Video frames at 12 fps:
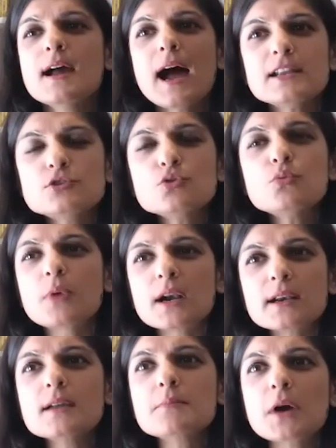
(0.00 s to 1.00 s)
I do
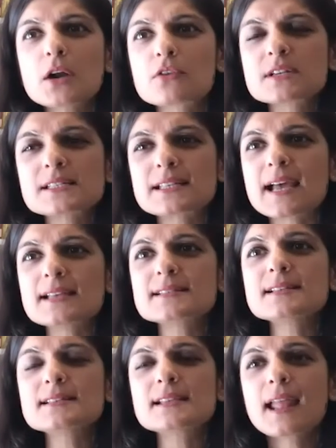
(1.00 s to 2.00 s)
worry about risk assets.